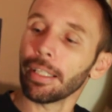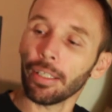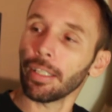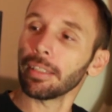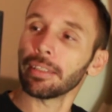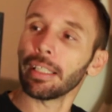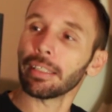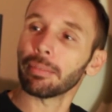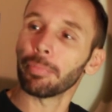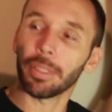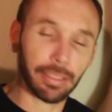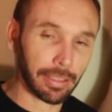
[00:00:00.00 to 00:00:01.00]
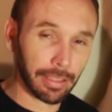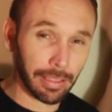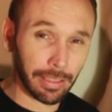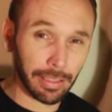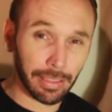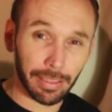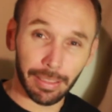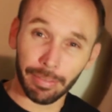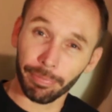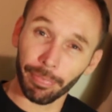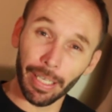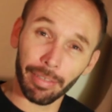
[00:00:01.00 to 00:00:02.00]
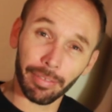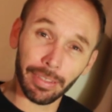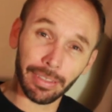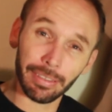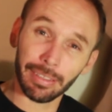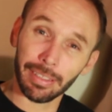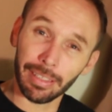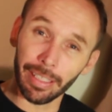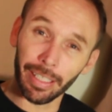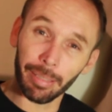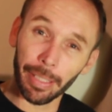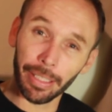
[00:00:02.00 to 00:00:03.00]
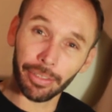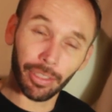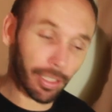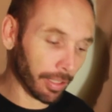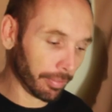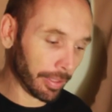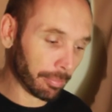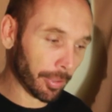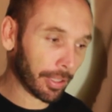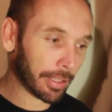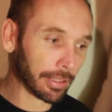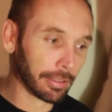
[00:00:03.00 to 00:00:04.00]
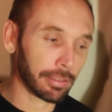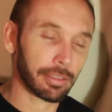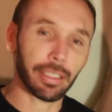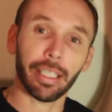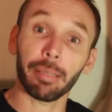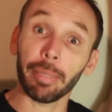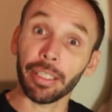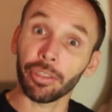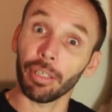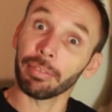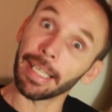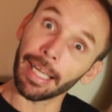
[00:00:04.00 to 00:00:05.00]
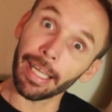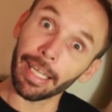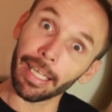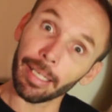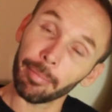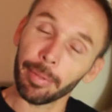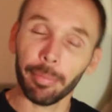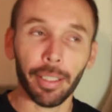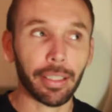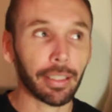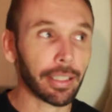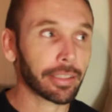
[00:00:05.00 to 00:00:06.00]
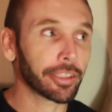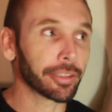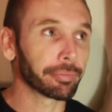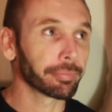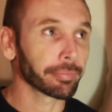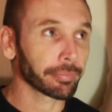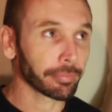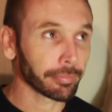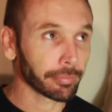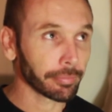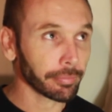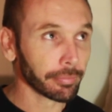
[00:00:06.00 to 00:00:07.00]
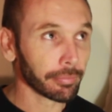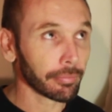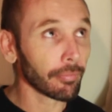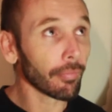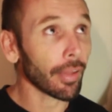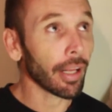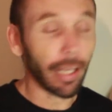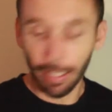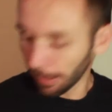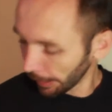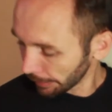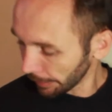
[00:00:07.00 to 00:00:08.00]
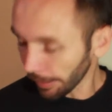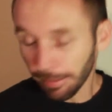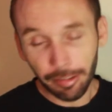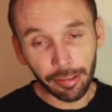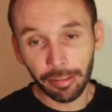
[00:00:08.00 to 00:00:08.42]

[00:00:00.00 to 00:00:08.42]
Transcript: yeah, guys, that's my favorite Sega Mega Drive Sega Mega Drive game in my collection. And that's it.